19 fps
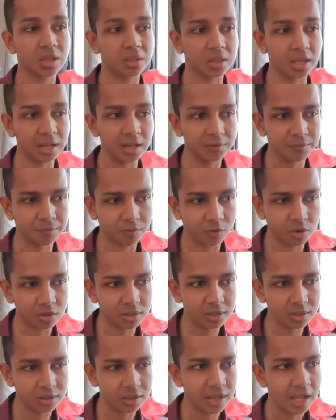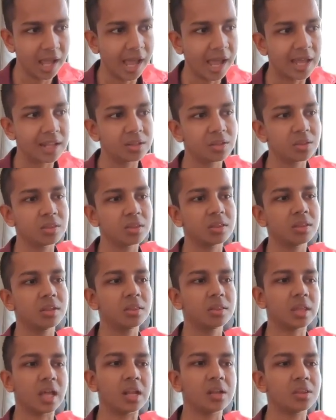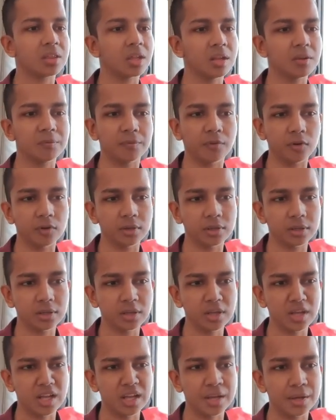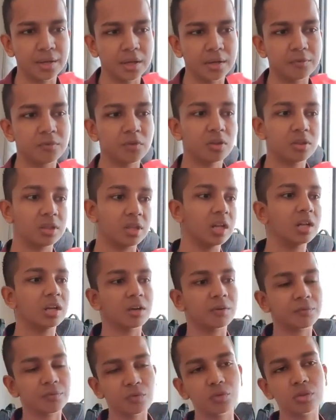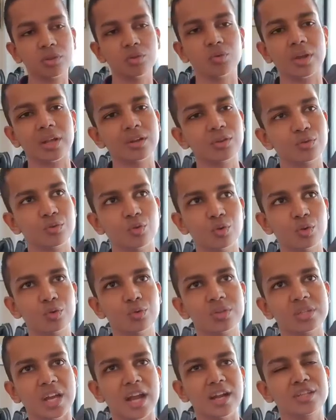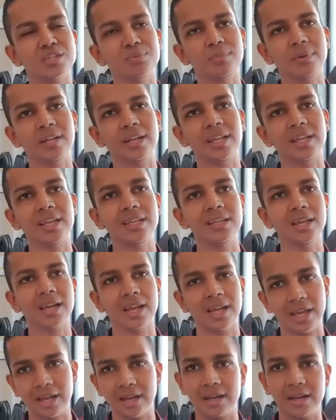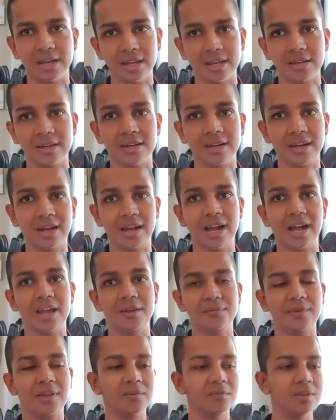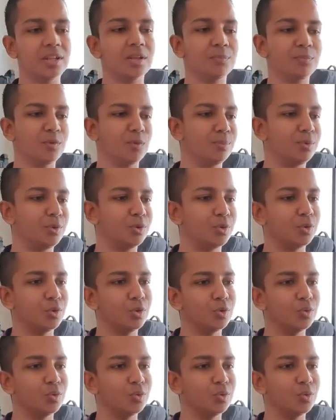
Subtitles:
serif font and this is a sans serif font. If you're still confused, you can go to ChatGPT. I have given the prompt to